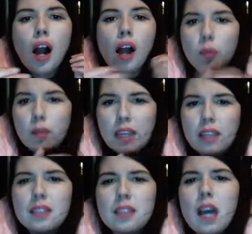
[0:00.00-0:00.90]
On the
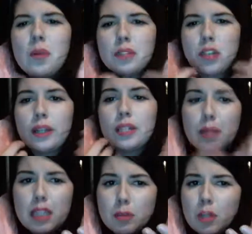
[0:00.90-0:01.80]
weekends, I was going to
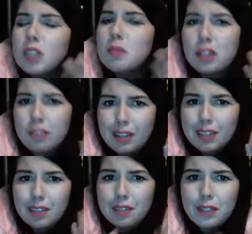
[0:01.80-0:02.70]
Pittsburgh to be in a
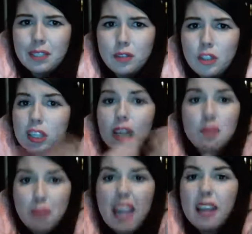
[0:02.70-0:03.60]
Renaissance festival and
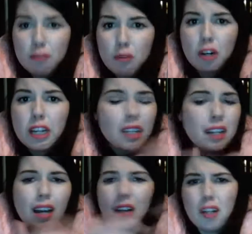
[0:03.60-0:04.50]
getting paid for it.
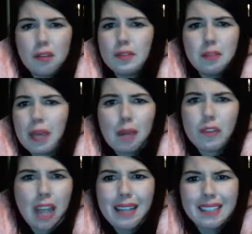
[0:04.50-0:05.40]
Not enough to make up
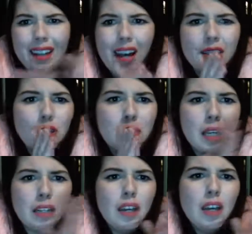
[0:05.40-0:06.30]
for gas and costumes,
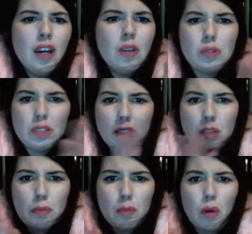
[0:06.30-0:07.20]
and we were still
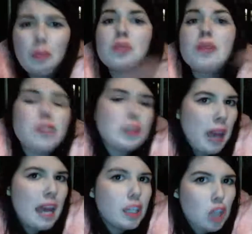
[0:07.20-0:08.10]
super poor, but it was my first
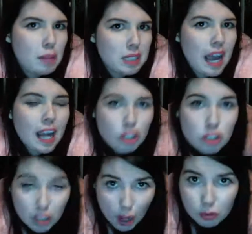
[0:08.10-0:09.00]
paying job as an
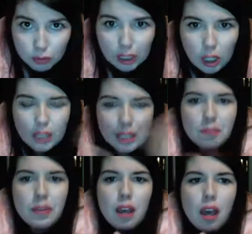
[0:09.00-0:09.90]
actor, so that was really
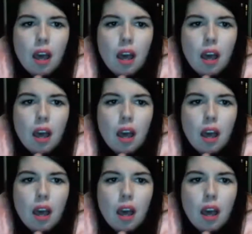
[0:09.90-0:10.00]
awesome.